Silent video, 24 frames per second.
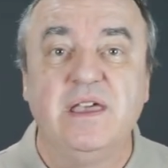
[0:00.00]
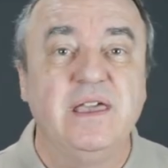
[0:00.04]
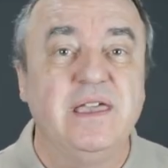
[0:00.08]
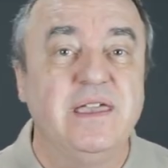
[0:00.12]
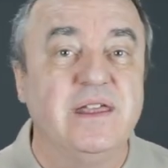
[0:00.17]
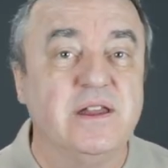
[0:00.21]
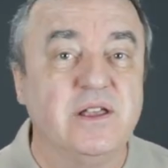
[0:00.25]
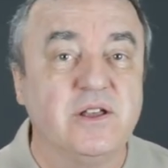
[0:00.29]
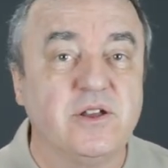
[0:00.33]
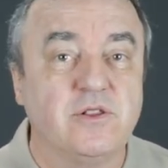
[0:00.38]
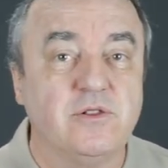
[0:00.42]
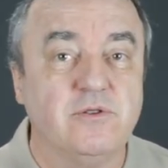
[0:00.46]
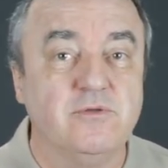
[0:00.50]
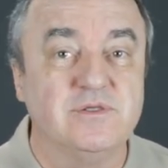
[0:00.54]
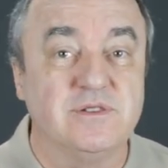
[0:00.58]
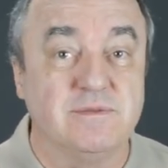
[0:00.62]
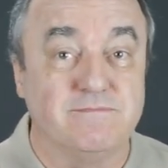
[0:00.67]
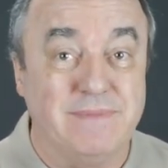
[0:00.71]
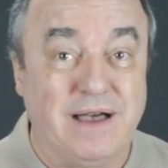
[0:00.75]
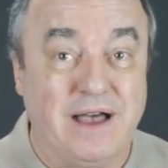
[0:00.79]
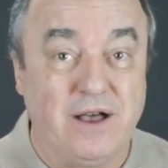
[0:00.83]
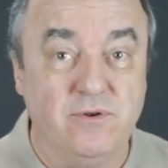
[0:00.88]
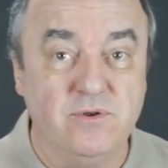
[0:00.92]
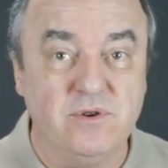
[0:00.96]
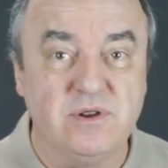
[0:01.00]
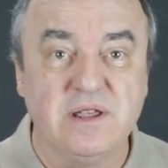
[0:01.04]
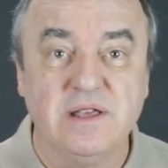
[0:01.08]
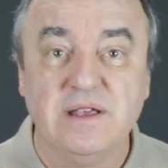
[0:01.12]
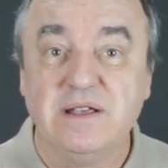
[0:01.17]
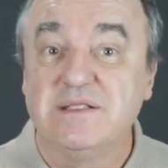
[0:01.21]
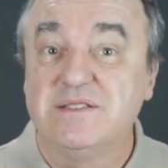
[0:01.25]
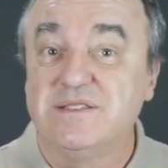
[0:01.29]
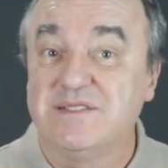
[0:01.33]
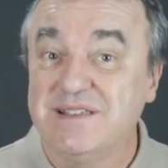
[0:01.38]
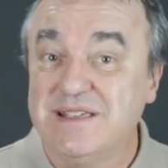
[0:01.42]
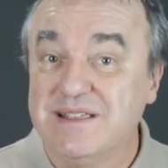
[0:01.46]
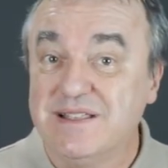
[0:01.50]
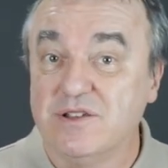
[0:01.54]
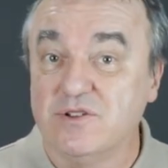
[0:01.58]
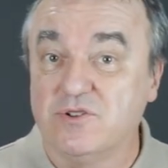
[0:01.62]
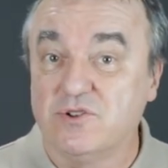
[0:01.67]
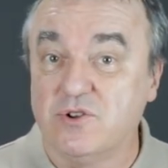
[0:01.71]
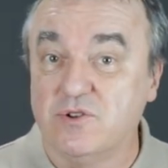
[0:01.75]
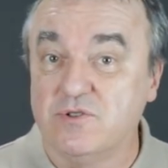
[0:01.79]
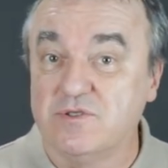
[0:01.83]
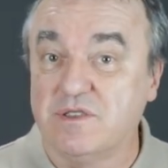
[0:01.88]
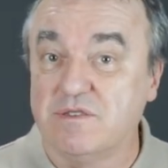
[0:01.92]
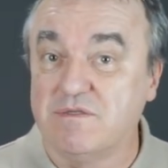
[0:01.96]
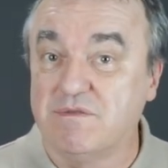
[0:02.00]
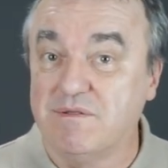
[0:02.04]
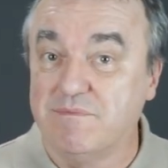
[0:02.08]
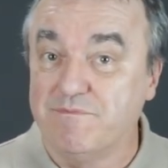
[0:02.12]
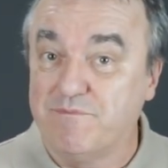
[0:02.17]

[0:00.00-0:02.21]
It includes amount, signatures of the